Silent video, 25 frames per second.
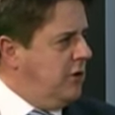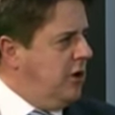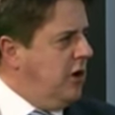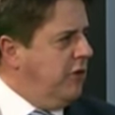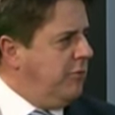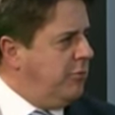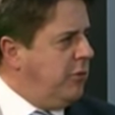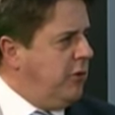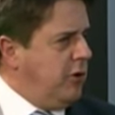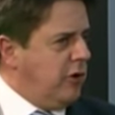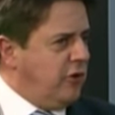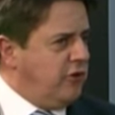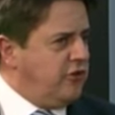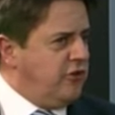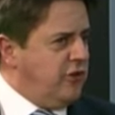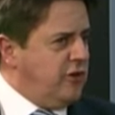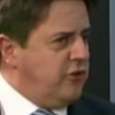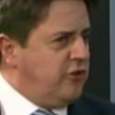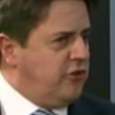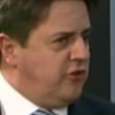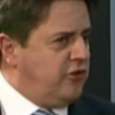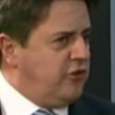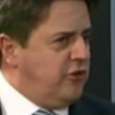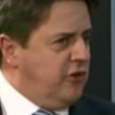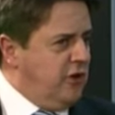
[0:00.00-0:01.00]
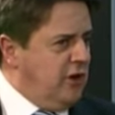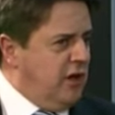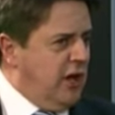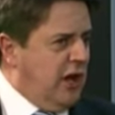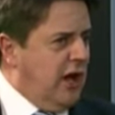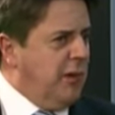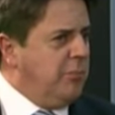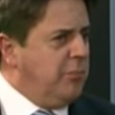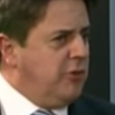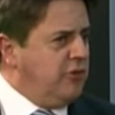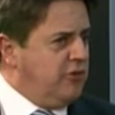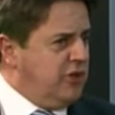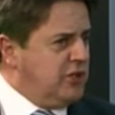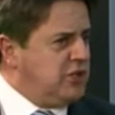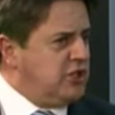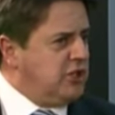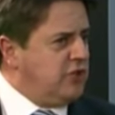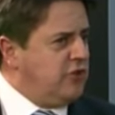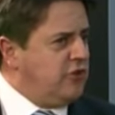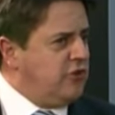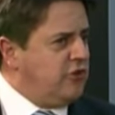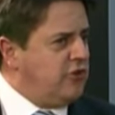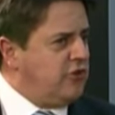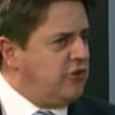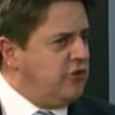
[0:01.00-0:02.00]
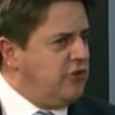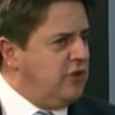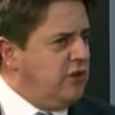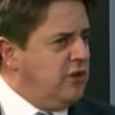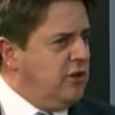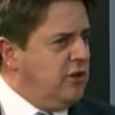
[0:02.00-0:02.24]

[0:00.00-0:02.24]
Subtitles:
of policies and positions.